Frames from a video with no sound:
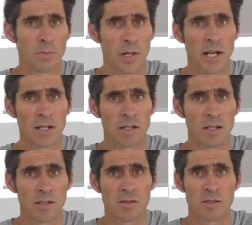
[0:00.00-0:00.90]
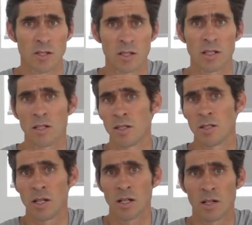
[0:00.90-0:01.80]
but it's
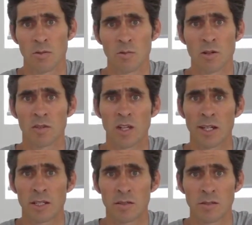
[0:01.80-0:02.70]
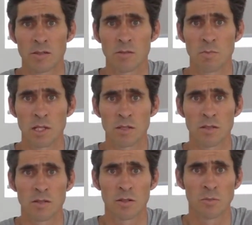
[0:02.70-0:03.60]
certainly worth taking those
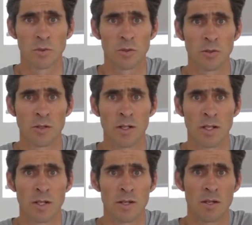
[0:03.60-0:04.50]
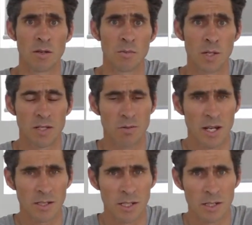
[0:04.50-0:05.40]
opinions on board.
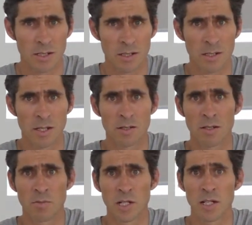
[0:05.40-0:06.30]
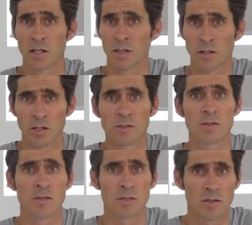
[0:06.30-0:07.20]
Benchmarking needs to be a
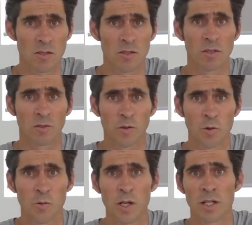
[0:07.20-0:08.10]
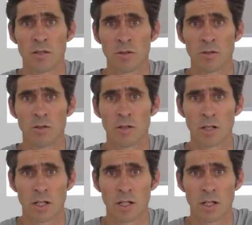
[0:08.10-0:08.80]
constant search for where your